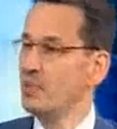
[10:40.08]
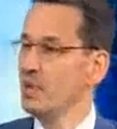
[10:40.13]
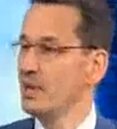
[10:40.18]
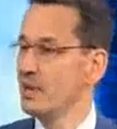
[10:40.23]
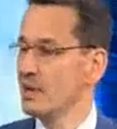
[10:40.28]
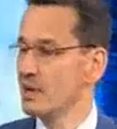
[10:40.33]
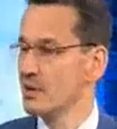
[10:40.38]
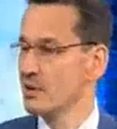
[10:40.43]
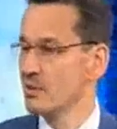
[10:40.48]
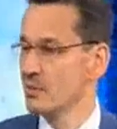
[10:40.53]

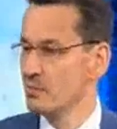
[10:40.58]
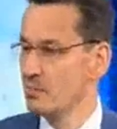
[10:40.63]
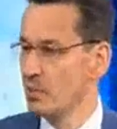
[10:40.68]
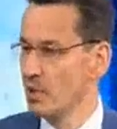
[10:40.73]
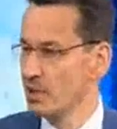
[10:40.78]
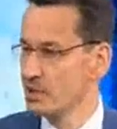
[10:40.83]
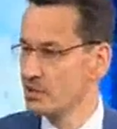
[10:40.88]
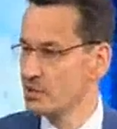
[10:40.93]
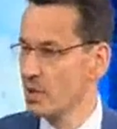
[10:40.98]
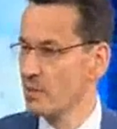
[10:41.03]
Bigger
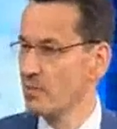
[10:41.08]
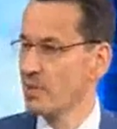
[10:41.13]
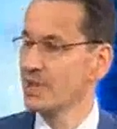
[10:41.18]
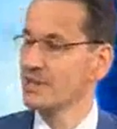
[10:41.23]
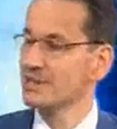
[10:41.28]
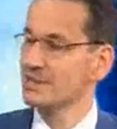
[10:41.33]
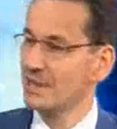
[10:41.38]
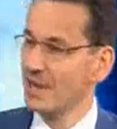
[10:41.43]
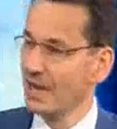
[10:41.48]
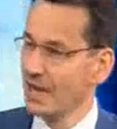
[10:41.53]
Polish
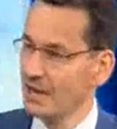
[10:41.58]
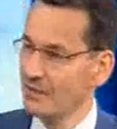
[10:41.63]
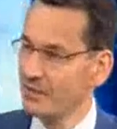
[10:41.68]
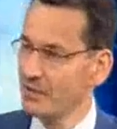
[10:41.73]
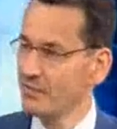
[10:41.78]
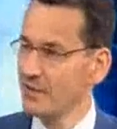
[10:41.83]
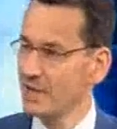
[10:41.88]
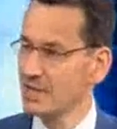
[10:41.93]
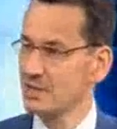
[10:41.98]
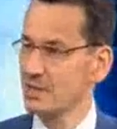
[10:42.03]
companies, they
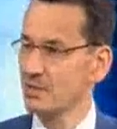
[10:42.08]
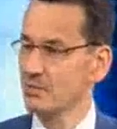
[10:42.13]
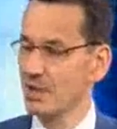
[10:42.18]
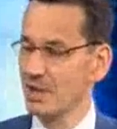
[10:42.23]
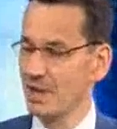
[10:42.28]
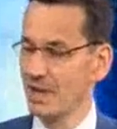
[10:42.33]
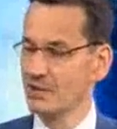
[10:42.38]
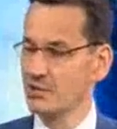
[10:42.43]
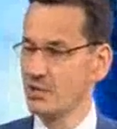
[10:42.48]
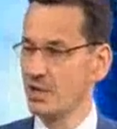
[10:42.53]
have invested,
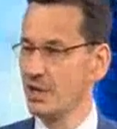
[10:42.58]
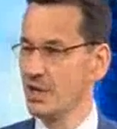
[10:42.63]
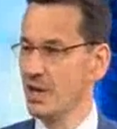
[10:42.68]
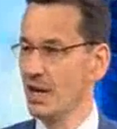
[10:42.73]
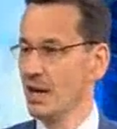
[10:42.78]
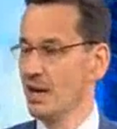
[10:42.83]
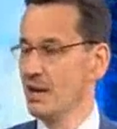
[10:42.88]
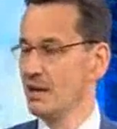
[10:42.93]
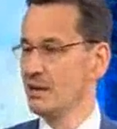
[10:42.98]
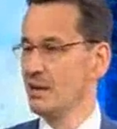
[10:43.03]
but actually
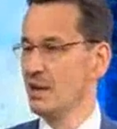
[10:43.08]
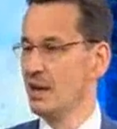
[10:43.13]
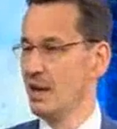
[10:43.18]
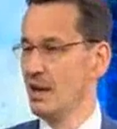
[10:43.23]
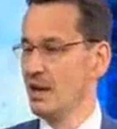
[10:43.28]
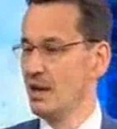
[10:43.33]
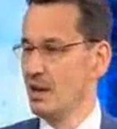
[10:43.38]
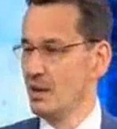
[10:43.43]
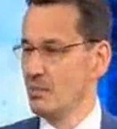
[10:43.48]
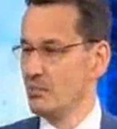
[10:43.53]

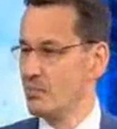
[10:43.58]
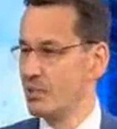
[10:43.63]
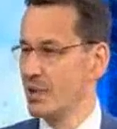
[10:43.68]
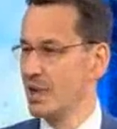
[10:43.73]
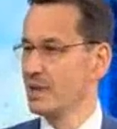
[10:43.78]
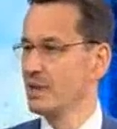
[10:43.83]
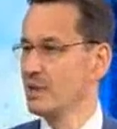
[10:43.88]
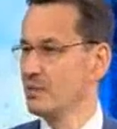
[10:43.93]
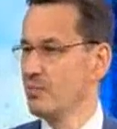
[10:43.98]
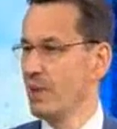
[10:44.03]
the
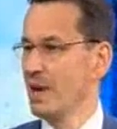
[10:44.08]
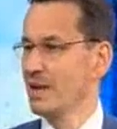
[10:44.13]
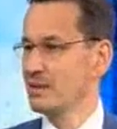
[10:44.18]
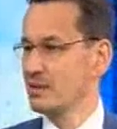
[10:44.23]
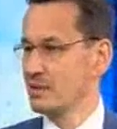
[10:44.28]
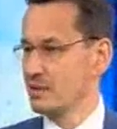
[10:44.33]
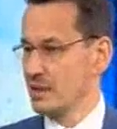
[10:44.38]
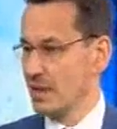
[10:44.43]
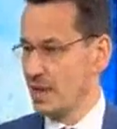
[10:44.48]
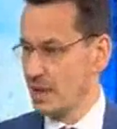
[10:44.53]
bread and
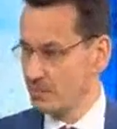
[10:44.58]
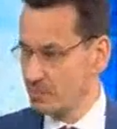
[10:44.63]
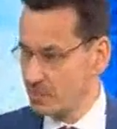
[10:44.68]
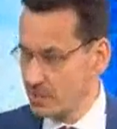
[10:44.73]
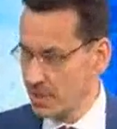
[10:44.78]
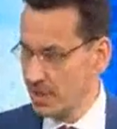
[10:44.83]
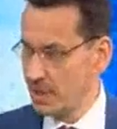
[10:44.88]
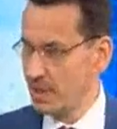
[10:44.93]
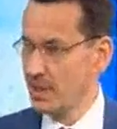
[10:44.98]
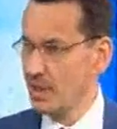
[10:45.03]
butter type
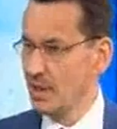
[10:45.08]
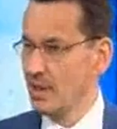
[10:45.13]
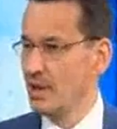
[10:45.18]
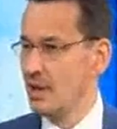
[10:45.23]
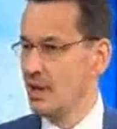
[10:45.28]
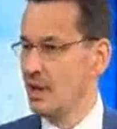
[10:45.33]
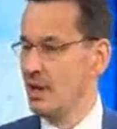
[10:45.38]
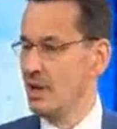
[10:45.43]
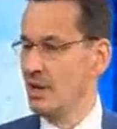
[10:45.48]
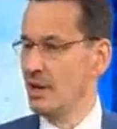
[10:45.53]

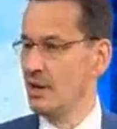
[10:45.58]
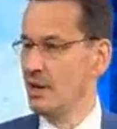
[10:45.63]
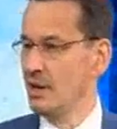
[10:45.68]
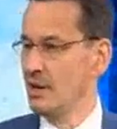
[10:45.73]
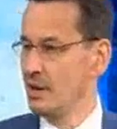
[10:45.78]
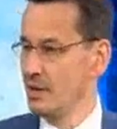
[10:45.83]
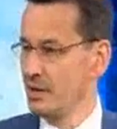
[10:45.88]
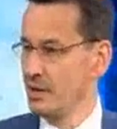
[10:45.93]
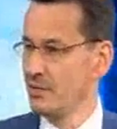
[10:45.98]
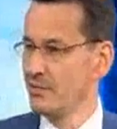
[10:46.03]

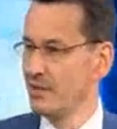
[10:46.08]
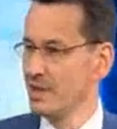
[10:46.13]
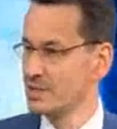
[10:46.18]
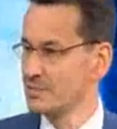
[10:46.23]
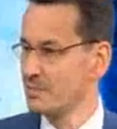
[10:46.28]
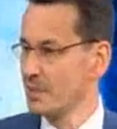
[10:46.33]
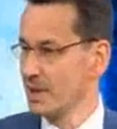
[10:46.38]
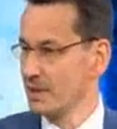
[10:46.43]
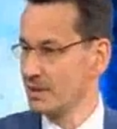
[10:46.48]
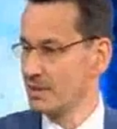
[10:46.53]

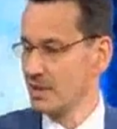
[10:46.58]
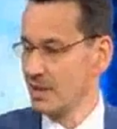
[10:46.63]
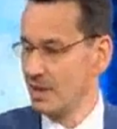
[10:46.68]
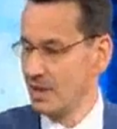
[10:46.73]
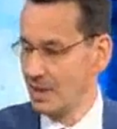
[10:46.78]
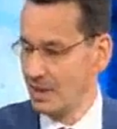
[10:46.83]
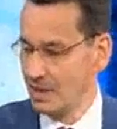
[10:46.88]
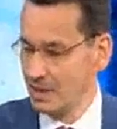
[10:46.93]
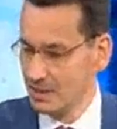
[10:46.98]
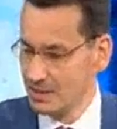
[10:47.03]
investment,
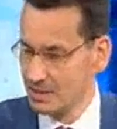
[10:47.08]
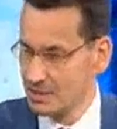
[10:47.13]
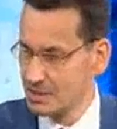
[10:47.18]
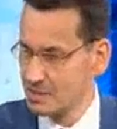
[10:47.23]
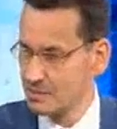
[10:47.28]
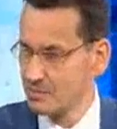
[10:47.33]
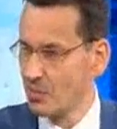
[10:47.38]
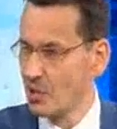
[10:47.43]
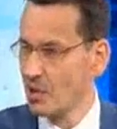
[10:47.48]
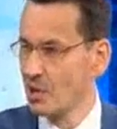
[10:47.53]

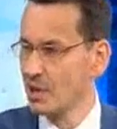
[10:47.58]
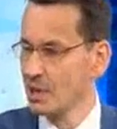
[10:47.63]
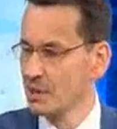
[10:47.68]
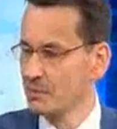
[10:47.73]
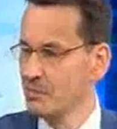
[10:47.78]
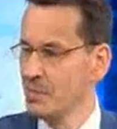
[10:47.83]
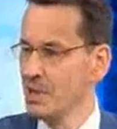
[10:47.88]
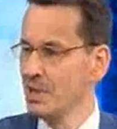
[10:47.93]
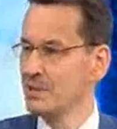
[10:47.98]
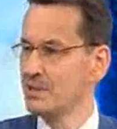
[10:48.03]
small
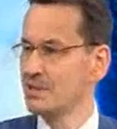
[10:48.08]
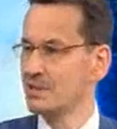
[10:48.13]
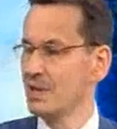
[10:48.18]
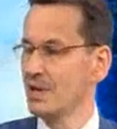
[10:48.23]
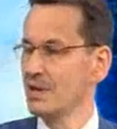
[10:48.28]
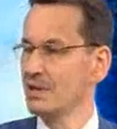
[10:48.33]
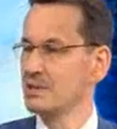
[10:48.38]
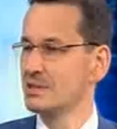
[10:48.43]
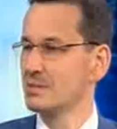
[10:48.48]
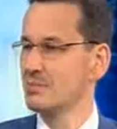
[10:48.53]
and
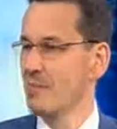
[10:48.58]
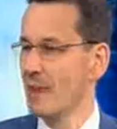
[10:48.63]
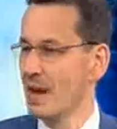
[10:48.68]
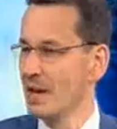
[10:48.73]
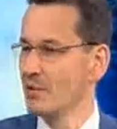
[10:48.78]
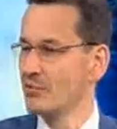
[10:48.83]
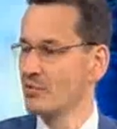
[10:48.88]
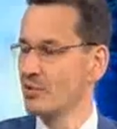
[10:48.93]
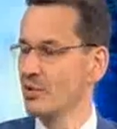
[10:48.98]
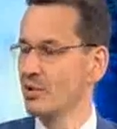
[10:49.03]
mid-sized
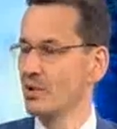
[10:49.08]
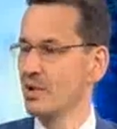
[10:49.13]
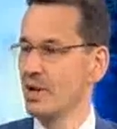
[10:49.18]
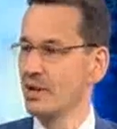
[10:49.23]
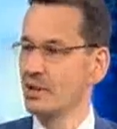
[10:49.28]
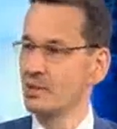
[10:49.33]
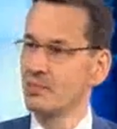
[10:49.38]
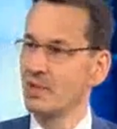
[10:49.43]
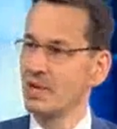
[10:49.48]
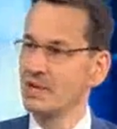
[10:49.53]
micro
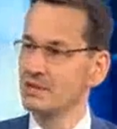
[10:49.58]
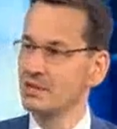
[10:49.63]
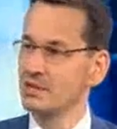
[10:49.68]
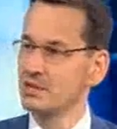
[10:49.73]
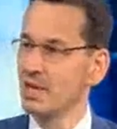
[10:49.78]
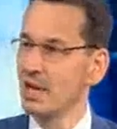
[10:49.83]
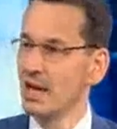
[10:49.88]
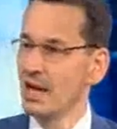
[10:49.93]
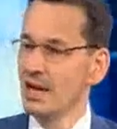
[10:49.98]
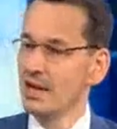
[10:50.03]

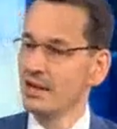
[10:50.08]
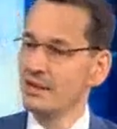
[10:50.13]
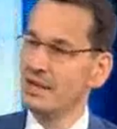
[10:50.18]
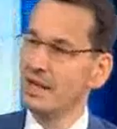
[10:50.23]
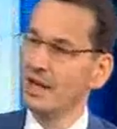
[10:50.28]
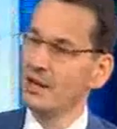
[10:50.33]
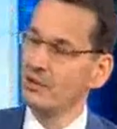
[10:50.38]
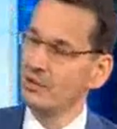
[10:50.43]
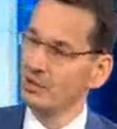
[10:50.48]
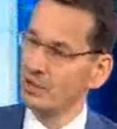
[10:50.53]
enterprises,
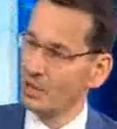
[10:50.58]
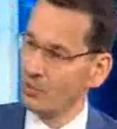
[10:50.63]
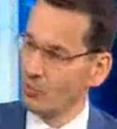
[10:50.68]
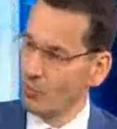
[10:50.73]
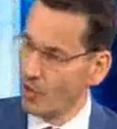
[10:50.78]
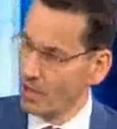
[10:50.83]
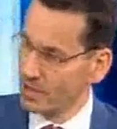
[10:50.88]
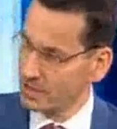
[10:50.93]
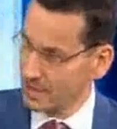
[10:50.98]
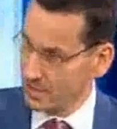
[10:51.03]
there
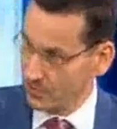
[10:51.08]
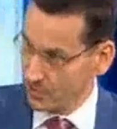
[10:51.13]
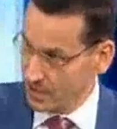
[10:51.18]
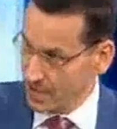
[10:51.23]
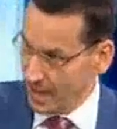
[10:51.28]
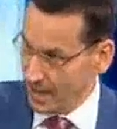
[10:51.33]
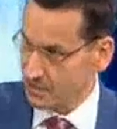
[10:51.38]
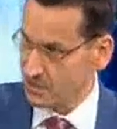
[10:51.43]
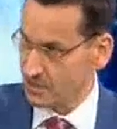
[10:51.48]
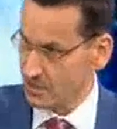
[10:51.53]
was a
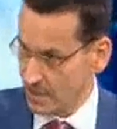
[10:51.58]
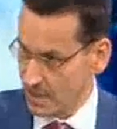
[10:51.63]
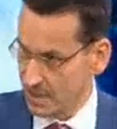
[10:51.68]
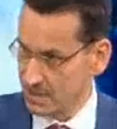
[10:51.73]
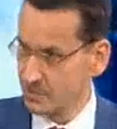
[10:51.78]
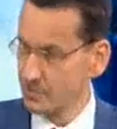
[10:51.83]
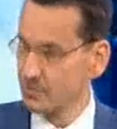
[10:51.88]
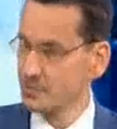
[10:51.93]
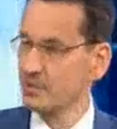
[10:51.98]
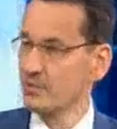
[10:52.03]
reduction,
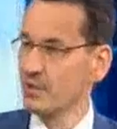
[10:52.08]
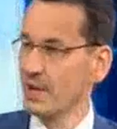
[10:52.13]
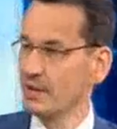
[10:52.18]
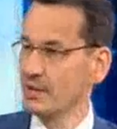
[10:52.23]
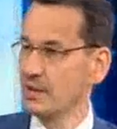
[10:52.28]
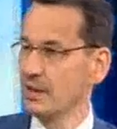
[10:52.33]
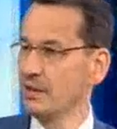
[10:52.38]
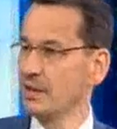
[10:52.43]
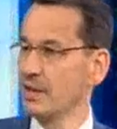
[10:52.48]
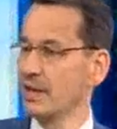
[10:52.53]
as you
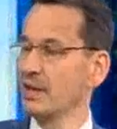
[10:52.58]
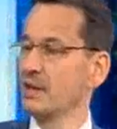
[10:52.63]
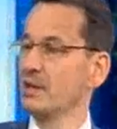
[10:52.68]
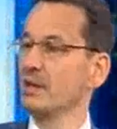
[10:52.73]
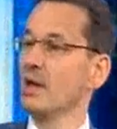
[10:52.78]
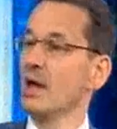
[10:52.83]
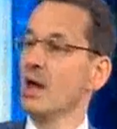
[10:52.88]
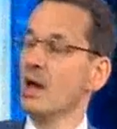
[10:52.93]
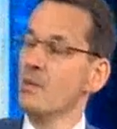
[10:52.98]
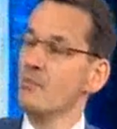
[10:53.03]
rightly
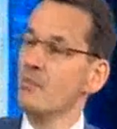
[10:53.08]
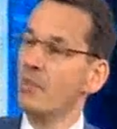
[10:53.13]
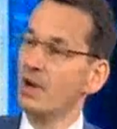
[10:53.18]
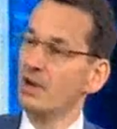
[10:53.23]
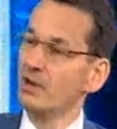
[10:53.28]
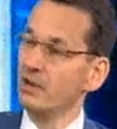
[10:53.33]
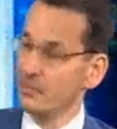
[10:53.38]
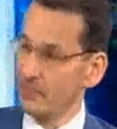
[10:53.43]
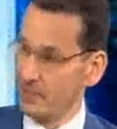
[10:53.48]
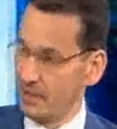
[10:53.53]
indicated,
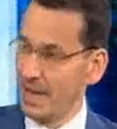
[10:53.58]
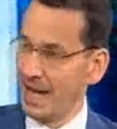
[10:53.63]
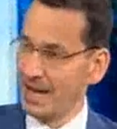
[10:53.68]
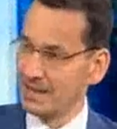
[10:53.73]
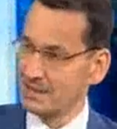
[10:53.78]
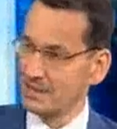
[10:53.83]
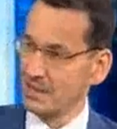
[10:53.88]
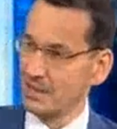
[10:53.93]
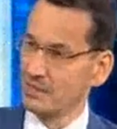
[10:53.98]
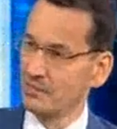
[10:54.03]

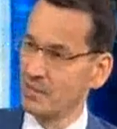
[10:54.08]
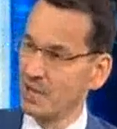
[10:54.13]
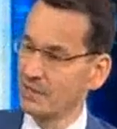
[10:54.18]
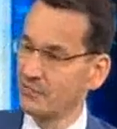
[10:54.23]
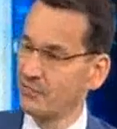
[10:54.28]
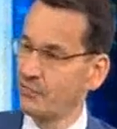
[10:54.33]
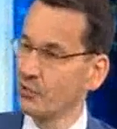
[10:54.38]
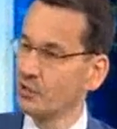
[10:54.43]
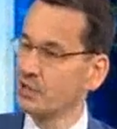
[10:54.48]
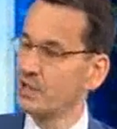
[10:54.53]
last year.
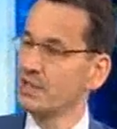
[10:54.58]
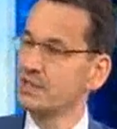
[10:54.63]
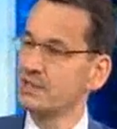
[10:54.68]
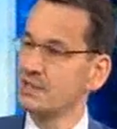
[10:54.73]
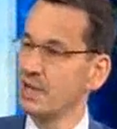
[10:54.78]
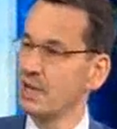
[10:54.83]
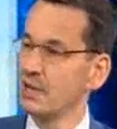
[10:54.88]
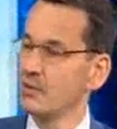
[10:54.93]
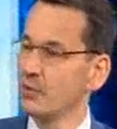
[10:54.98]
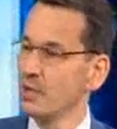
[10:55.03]
But for
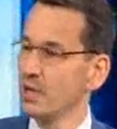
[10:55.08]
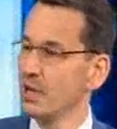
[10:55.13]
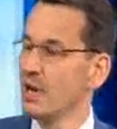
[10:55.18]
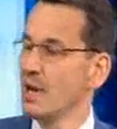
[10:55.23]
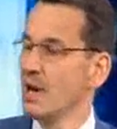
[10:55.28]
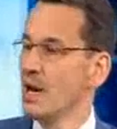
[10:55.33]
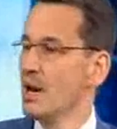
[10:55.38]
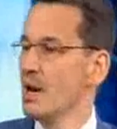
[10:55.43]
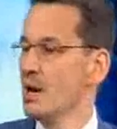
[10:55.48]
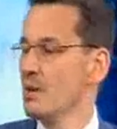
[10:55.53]
this year, we
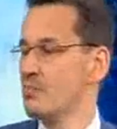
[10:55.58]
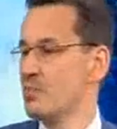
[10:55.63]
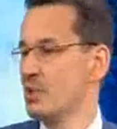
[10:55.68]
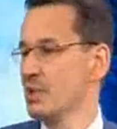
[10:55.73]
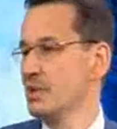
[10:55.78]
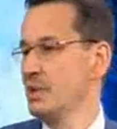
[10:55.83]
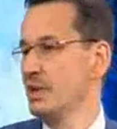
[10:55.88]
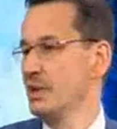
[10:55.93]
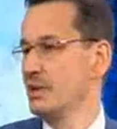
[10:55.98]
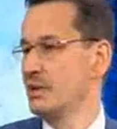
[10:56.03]

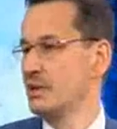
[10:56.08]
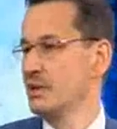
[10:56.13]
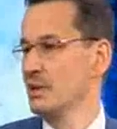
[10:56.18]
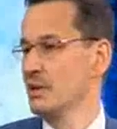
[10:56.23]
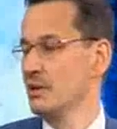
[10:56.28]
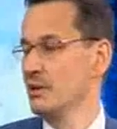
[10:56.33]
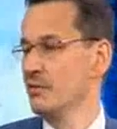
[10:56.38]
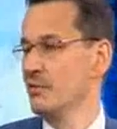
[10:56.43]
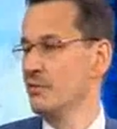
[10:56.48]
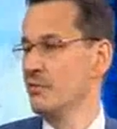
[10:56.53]
predict
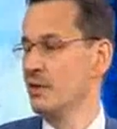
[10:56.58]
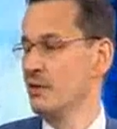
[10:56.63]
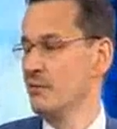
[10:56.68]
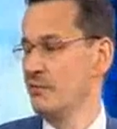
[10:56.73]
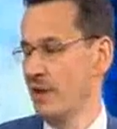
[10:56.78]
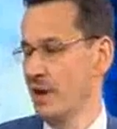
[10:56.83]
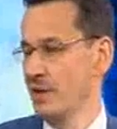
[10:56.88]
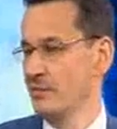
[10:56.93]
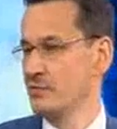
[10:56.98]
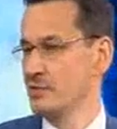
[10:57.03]

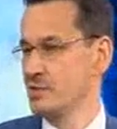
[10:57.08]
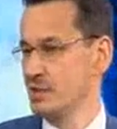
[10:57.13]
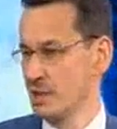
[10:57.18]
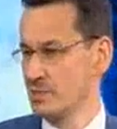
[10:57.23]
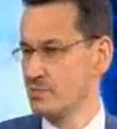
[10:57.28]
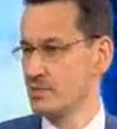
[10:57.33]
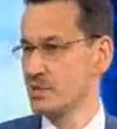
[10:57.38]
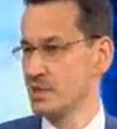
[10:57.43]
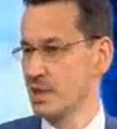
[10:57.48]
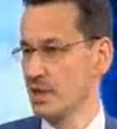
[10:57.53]
5 to
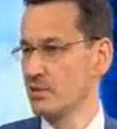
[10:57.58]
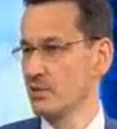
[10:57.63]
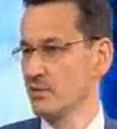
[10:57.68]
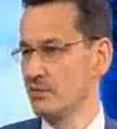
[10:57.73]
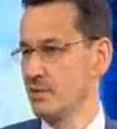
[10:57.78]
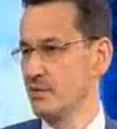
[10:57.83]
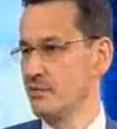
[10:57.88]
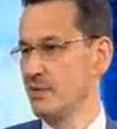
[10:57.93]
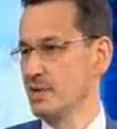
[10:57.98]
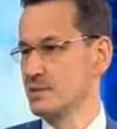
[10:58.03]
6%
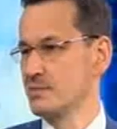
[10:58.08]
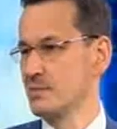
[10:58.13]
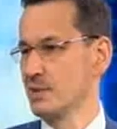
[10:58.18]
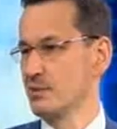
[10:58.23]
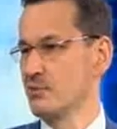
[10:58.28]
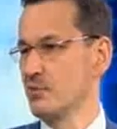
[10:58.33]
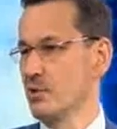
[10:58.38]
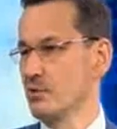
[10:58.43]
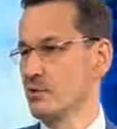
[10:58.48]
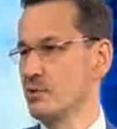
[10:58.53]
of
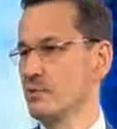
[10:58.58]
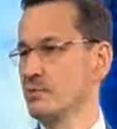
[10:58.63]
investment growth.